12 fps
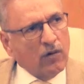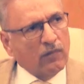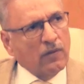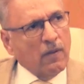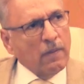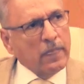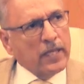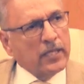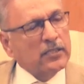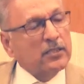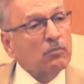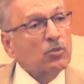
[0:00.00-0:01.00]
of
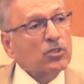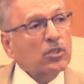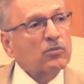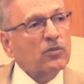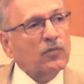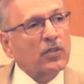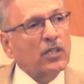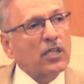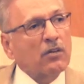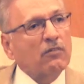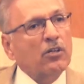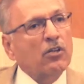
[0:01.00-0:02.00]
is the Muslims of
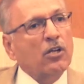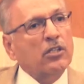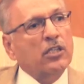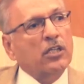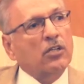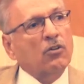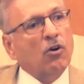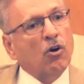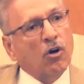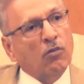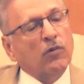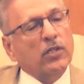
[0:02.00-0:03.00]
India will not take
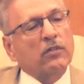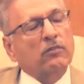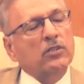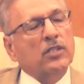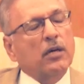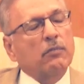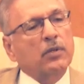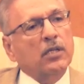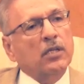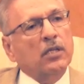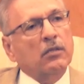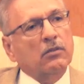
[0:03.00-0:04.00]
all whatever is
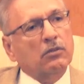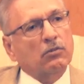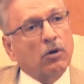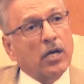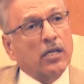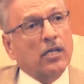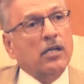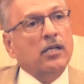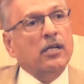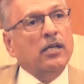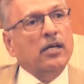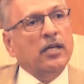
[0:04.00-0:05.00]
happening
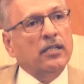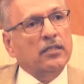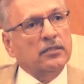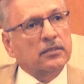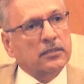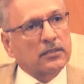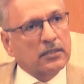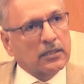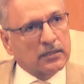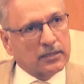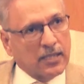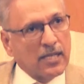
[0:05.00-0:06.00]
quietly and
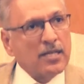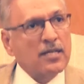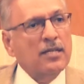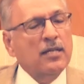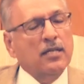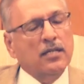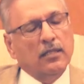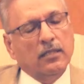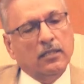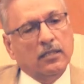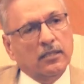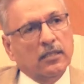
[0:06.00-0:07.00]
sustain
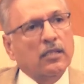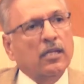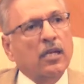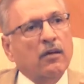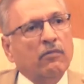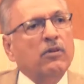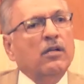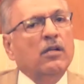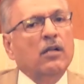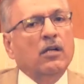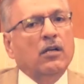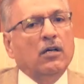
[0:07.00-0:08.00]
the level
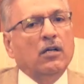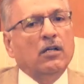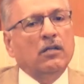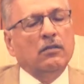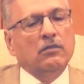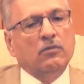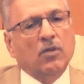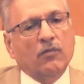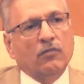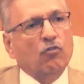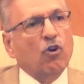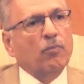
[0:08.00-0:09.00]

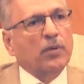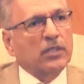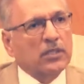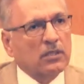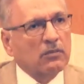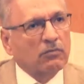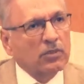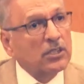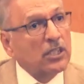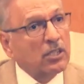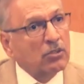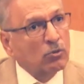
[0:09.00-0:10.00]
of cooperation which
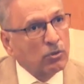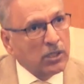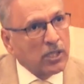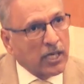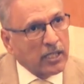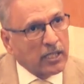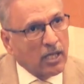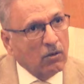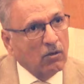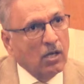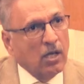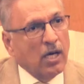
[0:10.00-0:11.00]
they are doing right
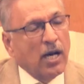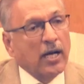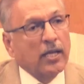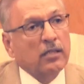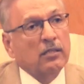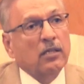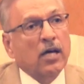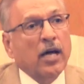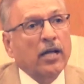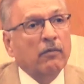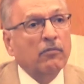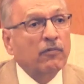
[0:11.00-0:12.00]
now. I
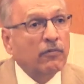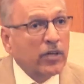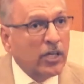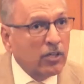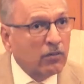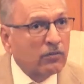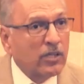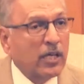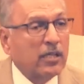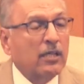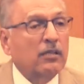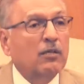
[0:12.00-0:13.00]
am afraid of
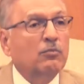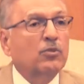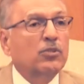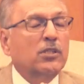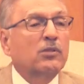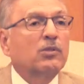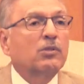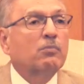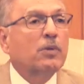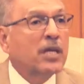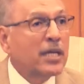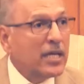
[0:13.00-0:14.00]
that. The Muslims
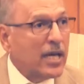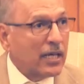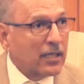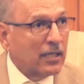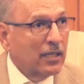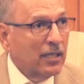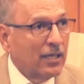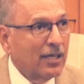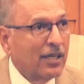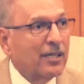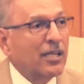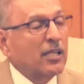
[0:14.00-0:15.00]
may react,
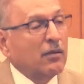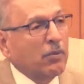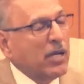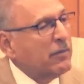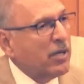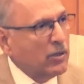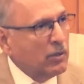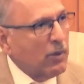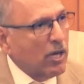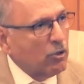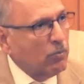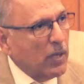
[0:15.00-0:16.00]
and then the blame comes
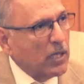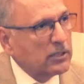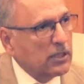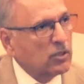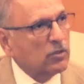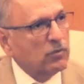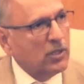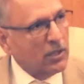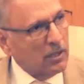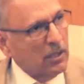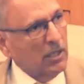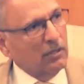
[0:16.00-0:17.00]
back to Pakistan. So we